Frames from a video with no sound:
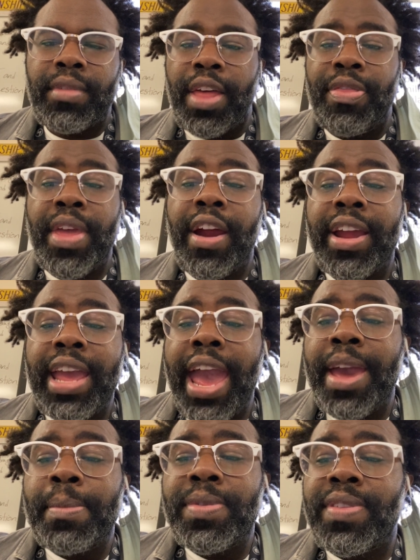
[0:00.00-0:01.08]
There are
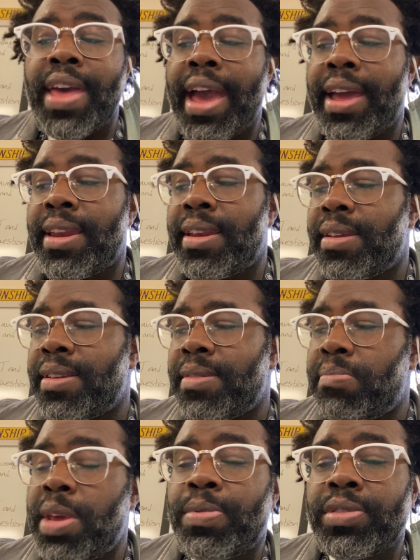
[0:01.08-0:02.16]
games that
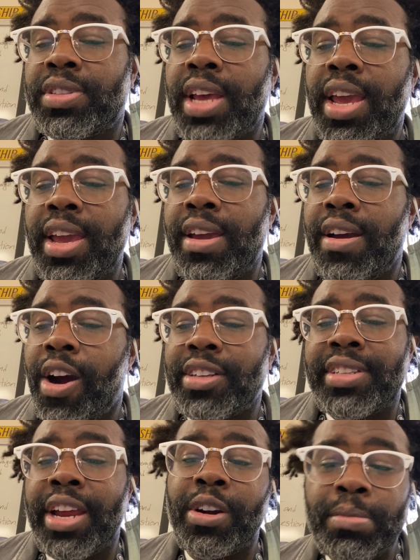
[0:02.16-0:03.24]
people say are
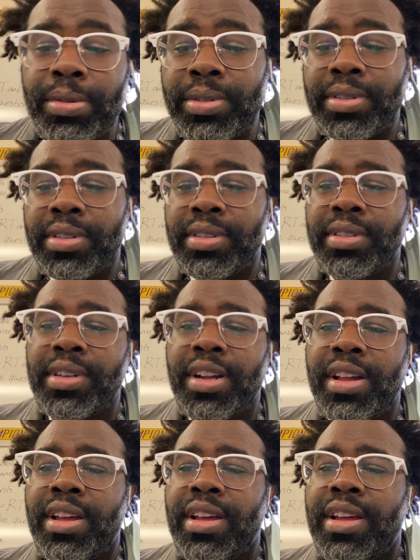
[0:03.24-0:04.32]
terrible
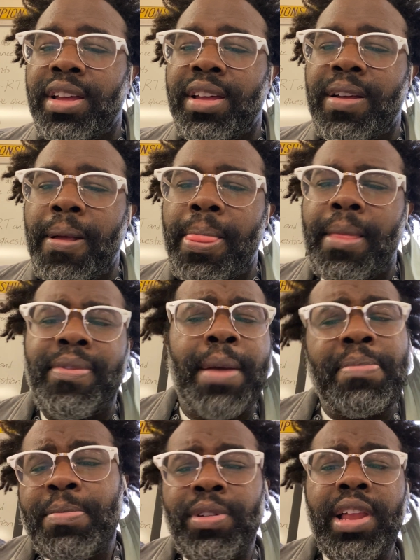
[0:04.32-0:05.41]
that
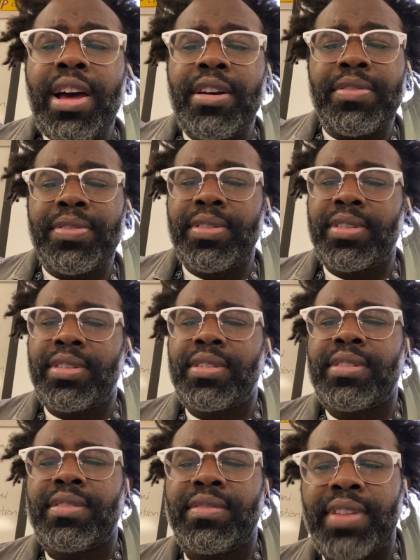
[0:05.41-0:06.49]
people love,
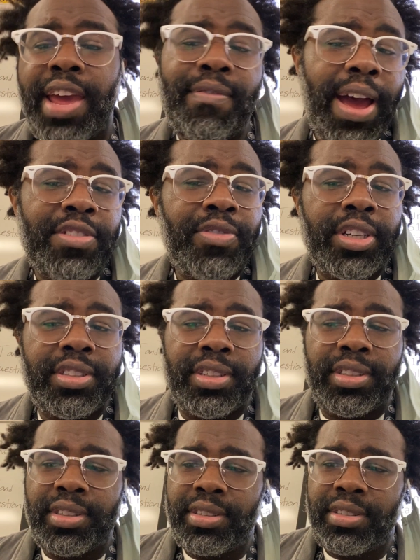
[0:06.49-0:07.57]
and vice versa.